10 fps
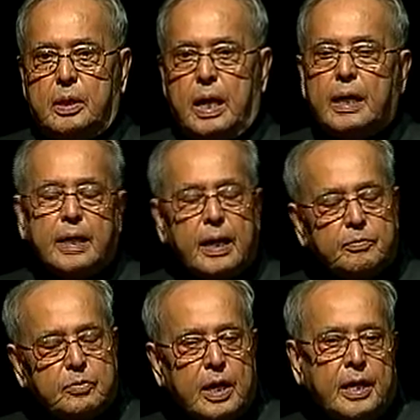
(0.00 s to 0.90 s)
And I
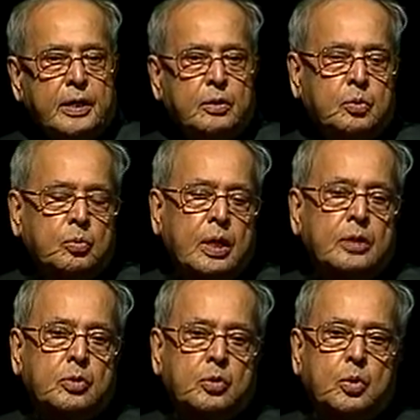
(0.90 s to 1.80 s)
have tried through the
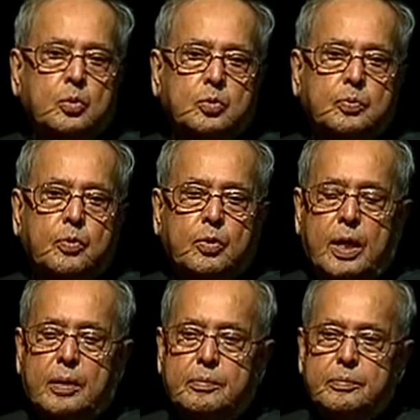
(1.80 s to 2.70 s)
Indradhanush
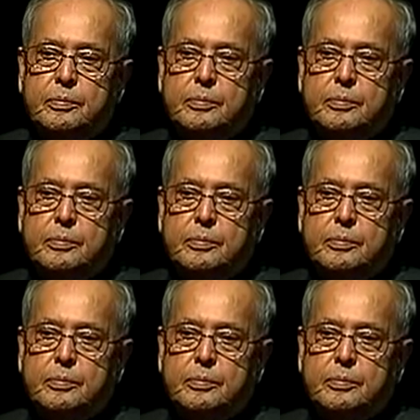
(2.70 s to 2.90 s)
program